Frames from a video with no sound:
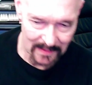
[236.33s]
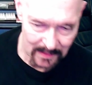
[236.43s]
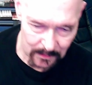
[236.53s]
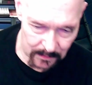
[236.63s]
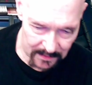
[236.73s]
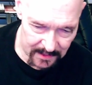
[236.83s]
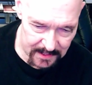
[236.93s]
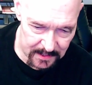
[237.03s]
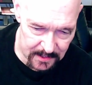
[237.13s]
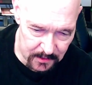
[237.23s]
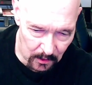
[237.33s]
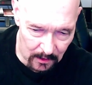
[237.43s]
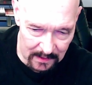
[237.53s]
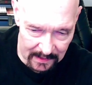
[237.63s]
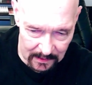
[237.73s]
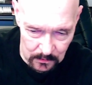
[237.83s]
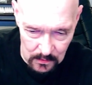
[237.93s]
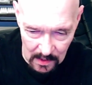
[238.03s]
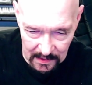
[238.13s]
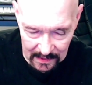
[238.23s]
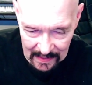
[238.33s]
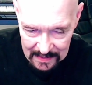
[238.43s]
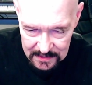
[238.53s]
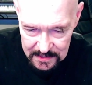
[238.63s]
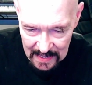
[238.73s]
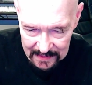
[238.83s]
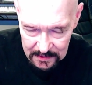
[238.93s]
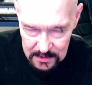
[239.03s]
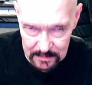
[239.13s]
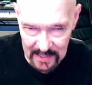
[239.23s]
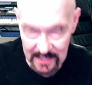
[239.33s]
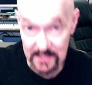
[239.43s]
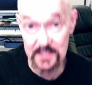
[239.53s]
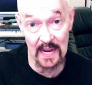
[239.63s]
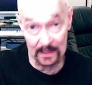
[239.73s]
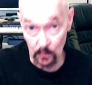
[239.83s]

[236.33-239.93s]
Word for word: With this installed, I can run at SATA speeds, SATA